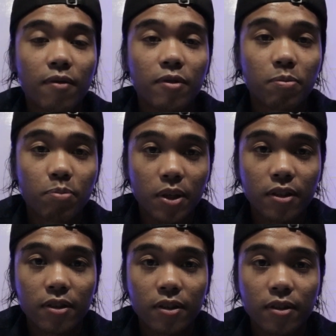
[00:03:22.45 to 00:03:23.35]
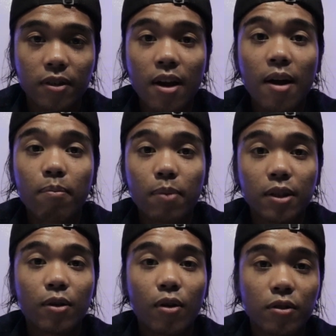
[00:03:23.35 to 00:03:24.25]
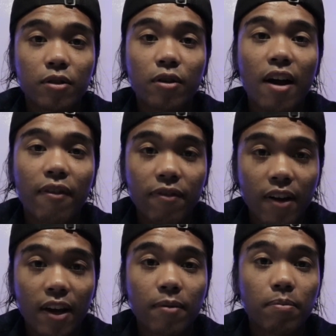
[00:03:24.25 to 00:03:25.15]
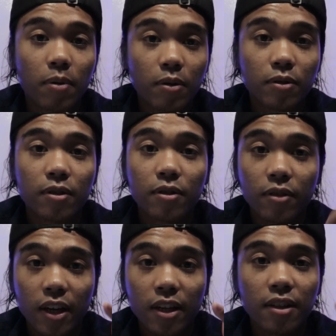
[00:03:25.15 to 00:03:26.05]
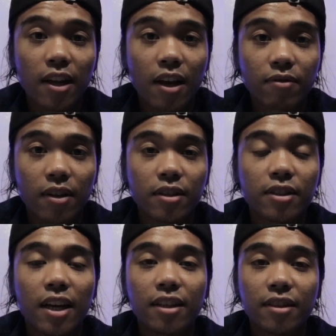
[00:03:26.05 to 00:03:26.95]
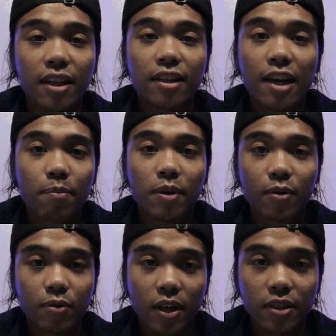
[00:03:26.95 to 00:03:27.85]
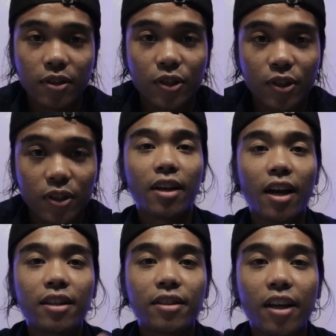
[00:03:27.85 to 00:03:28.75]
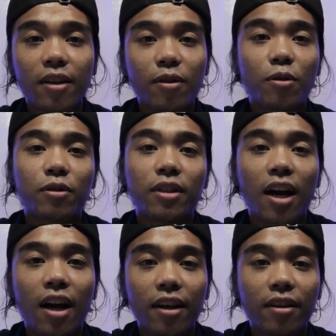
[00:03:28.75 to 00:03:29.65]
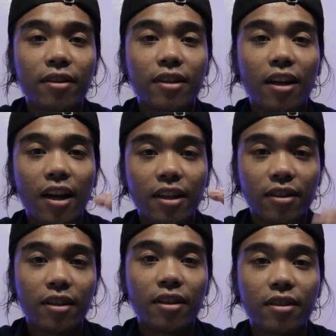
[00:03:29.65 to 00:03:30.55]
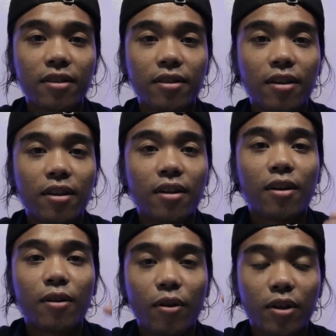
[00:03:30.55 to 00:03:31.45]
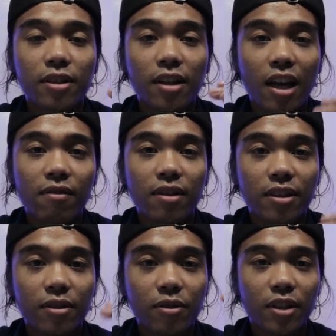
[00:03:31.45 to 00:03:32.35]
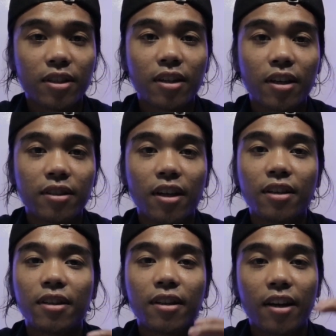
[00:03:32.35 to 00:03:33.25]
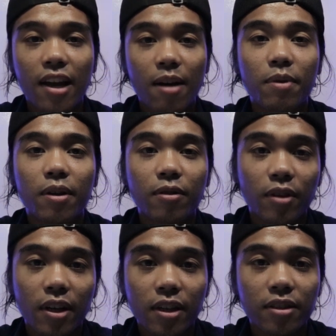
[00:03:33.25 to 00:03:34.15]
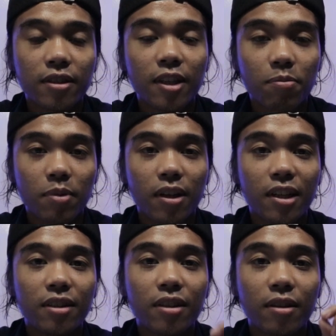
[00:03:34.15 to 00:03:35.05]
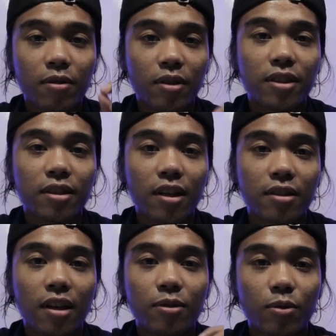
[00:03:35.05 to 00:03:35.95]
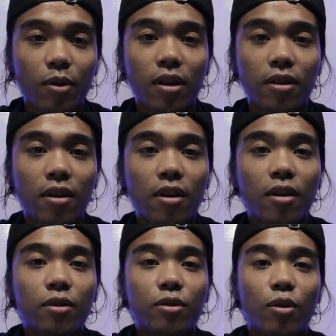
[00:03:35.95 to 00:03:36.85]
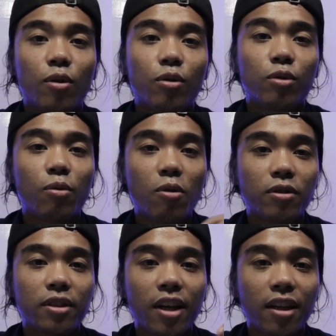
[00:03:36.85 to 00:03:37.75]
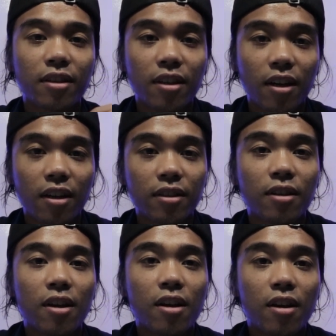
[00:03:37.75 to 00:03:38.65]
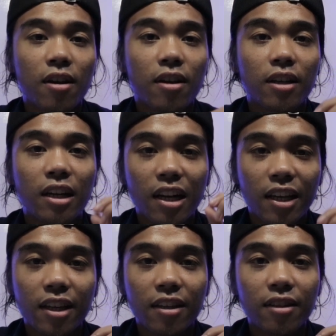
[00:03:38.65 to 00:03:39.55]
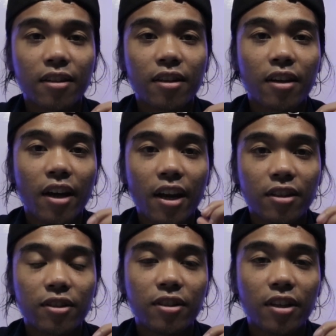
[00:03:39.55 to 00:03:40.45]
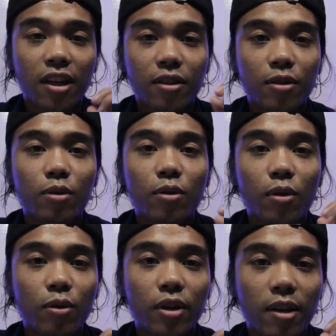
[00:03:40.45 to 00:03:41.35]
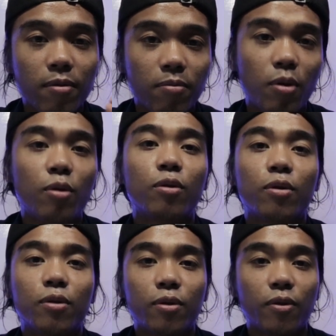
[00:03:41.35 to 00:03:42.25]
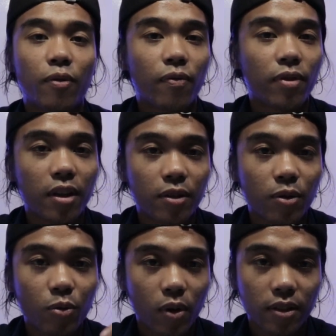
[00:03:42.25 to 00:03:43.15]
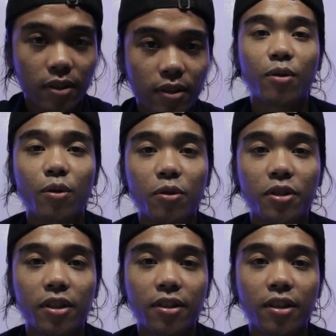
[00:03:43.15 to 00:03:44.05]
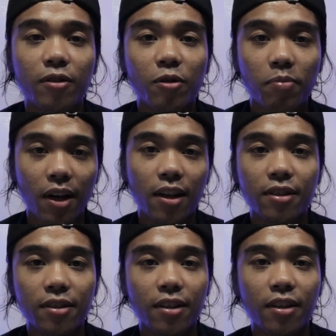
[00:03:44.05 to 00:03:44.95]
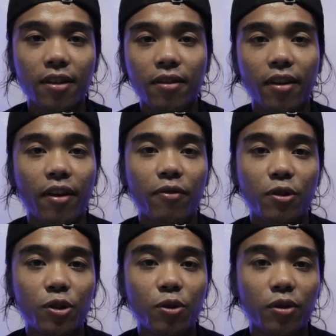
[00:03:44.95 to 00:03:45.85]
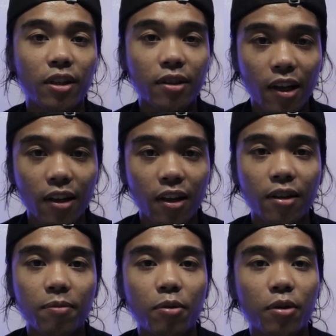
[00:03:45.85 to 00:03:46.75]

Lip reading: of your picture, but also affect both grain levels and dynamic range. And take note, the higher the light is, noise level increases and the dynamic range typically decreases as well. So you won't get that clean, HD and good looking photo that you want. So you just need to balance it. If you're shooting daylight,